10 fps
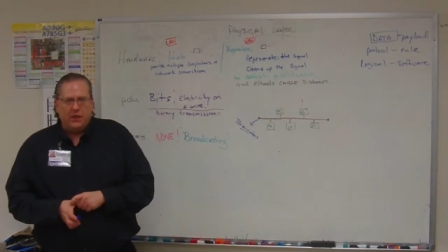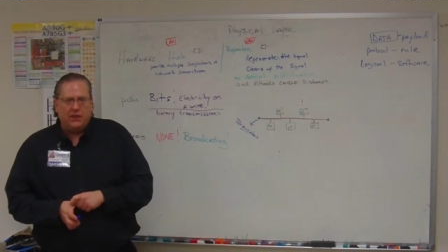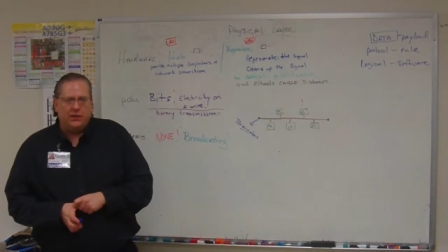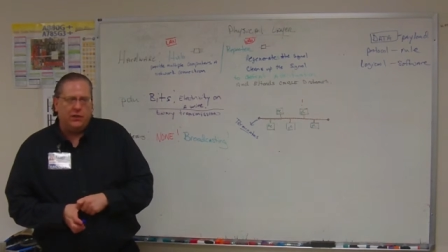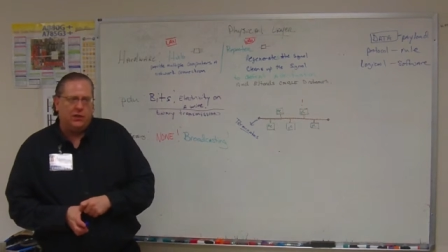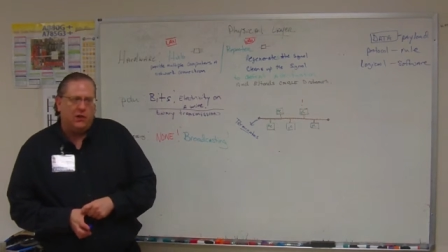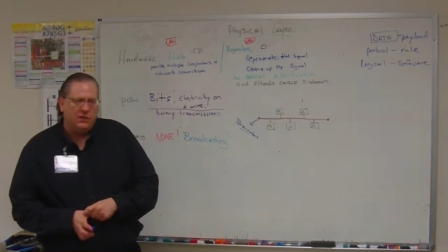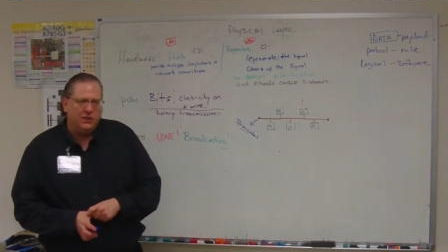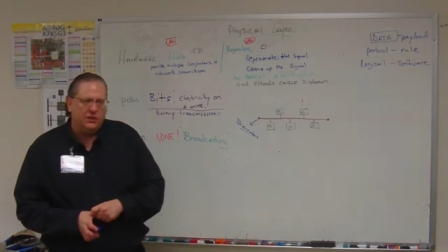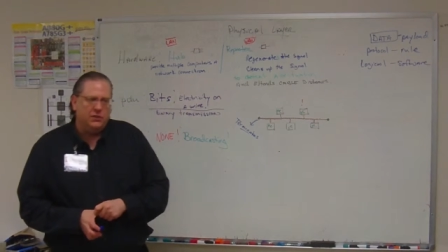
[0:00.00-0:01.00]
So there are
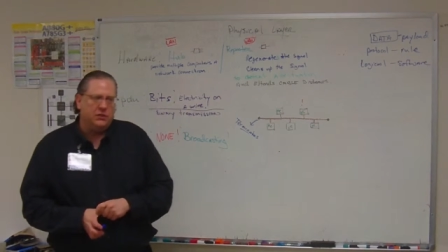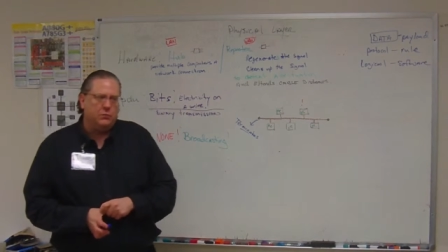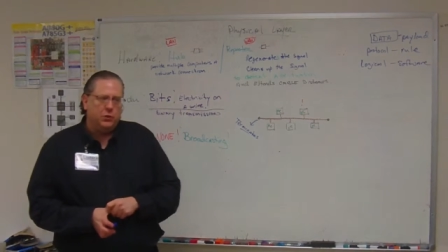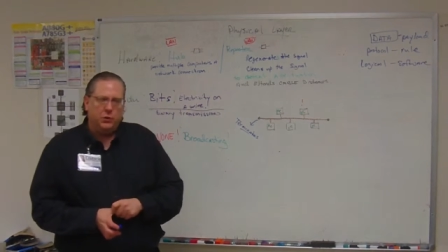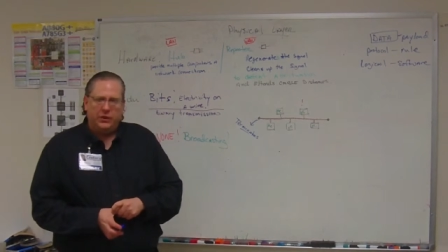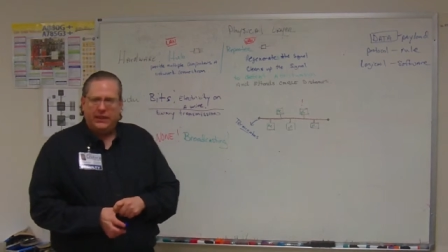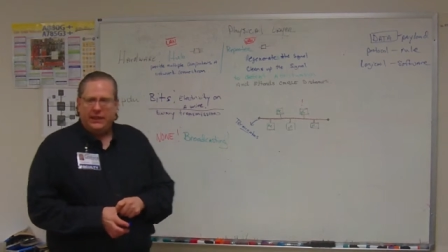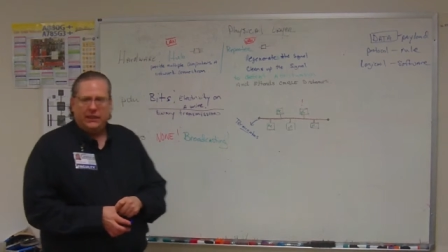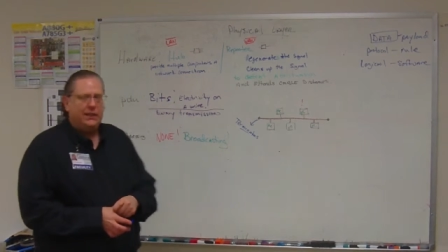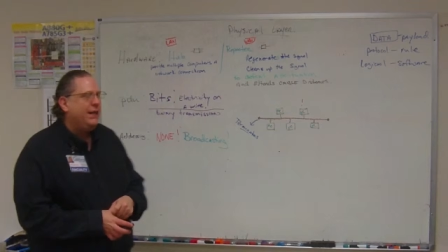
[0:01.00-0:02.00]
also some rules at
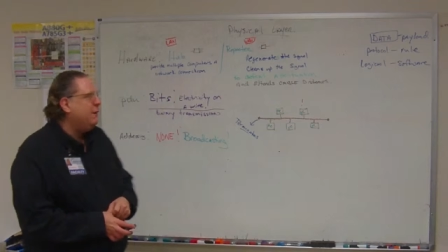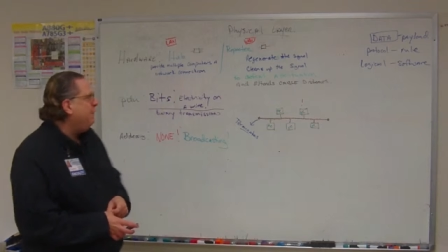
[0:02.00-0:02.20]
each layer